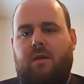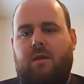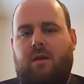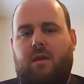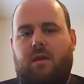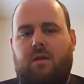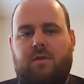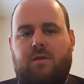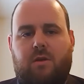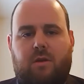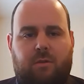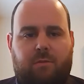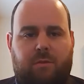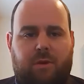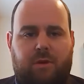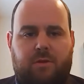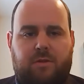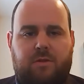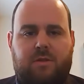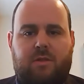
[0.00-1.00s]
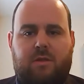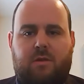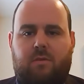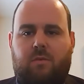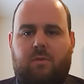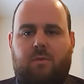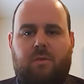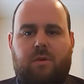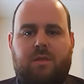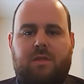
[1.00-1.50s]
uh, it'll certainly reduce
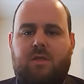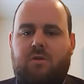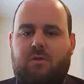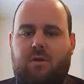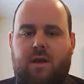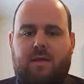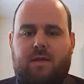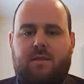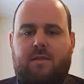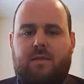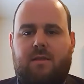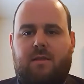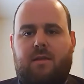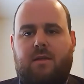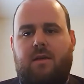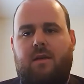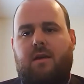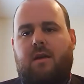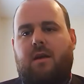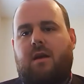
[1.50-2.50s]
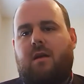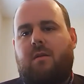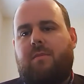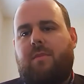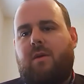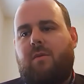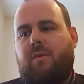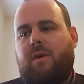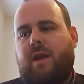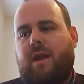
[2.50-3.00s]
one's stress um,
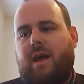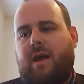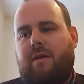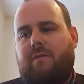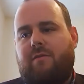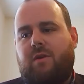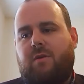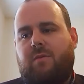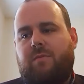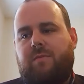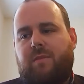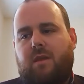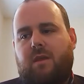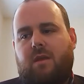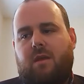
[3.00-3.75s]
and what have you.